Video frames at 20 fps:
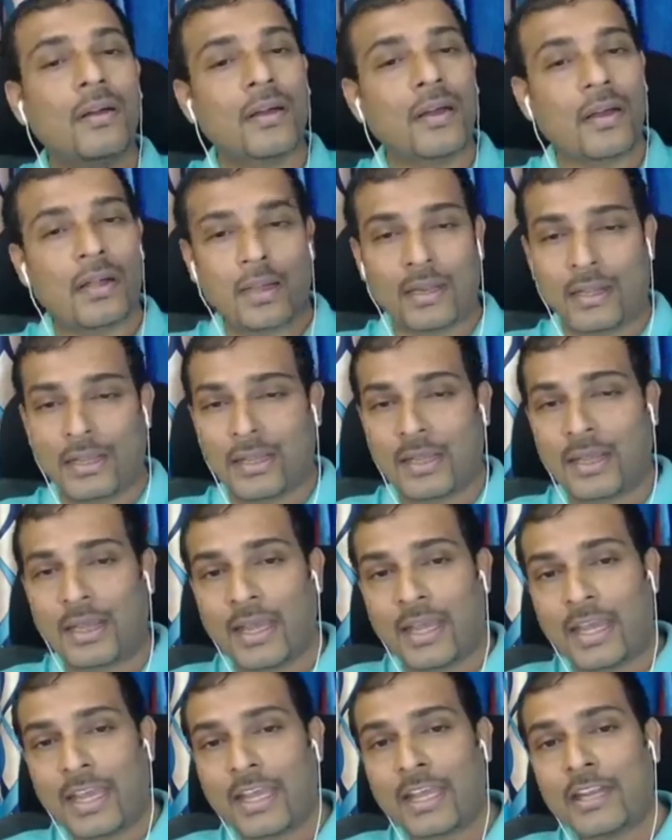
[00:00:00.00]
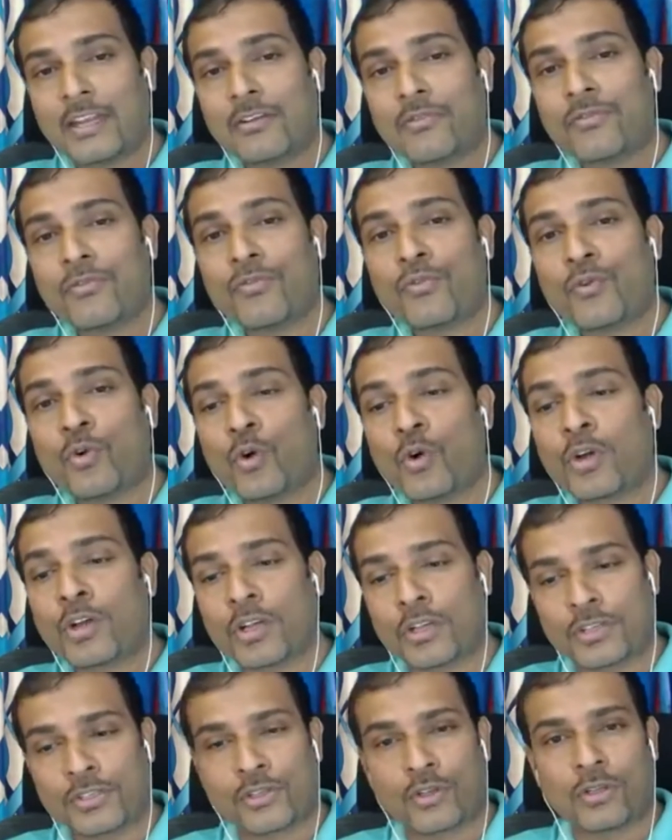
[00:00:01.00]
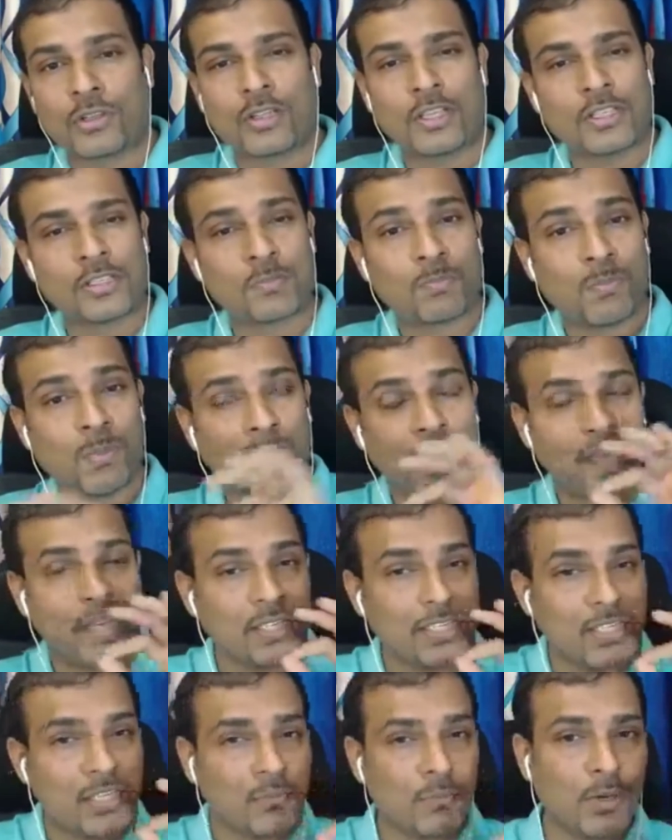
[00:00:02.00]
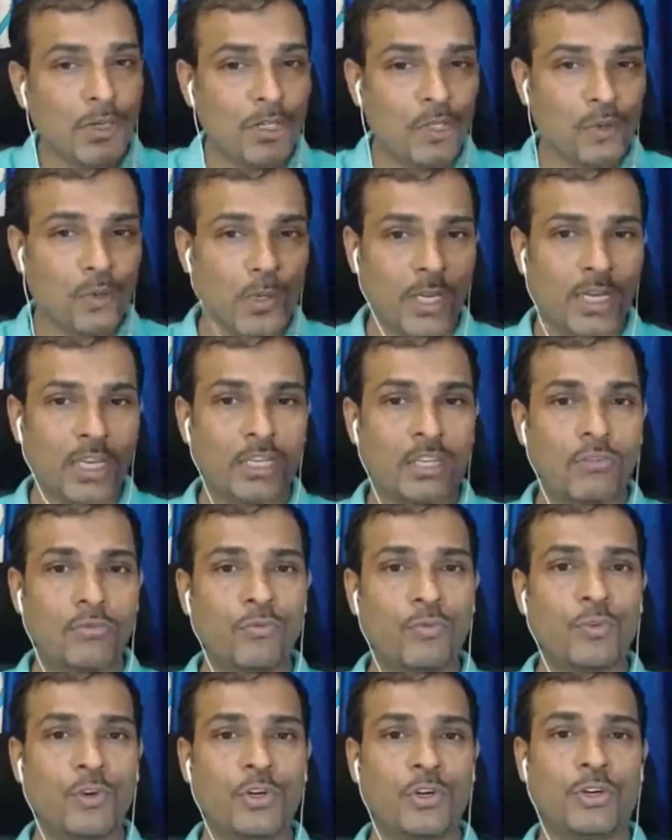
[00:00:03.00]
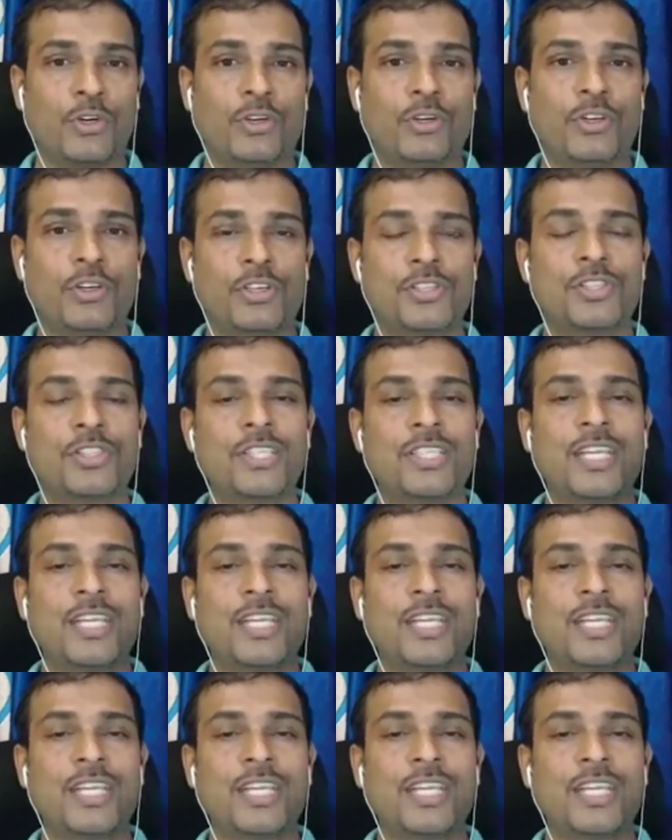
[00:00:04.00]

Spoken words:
And again focus on the space in between the words.